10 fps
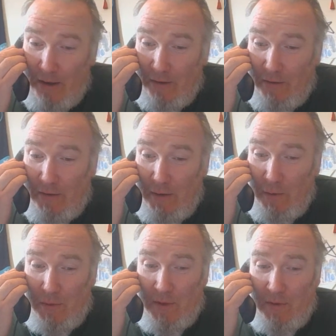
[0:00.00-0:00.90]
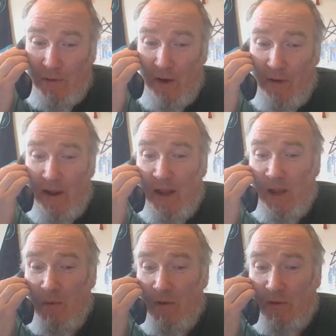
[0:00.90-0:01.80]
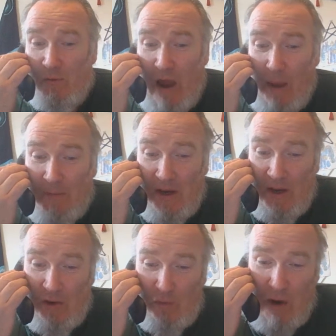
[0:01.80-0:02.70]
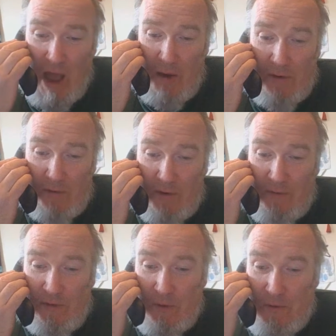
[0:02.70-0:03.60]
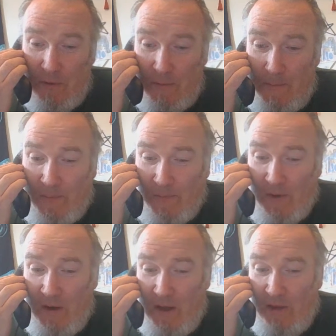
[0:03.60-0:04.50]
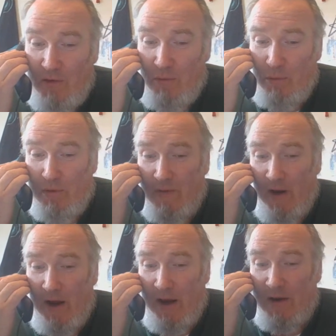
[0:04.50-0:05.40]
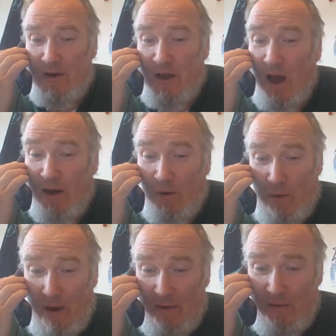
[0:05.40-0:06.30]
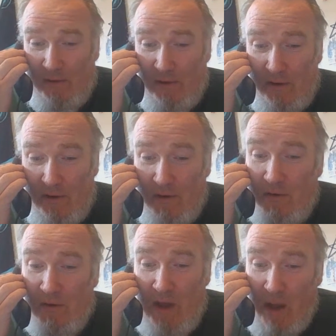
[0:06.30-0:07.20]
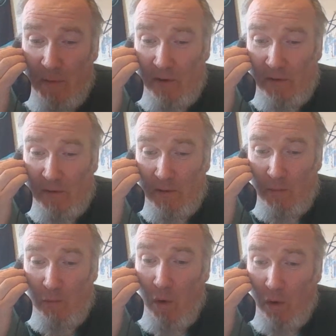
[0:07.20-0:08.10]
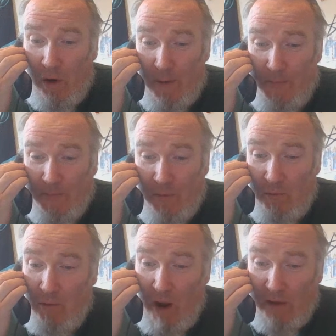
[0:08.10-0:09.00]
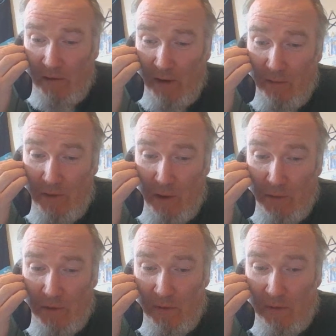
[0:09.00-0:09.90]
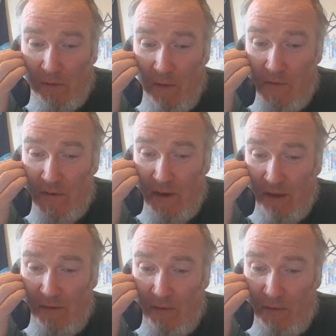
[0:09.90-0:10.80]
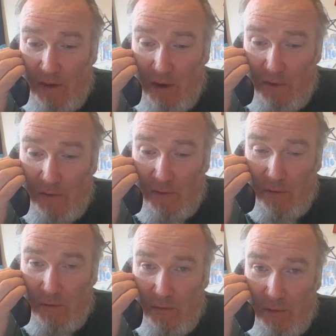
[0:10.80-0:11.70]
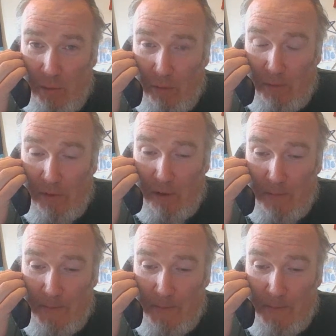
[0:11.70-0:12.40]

Solutions are enigmas wrapped in a shroud of confusion. Nature will provide tidal waves, tsunamis, war, rising of the oceans over the next 50 years, supposedly.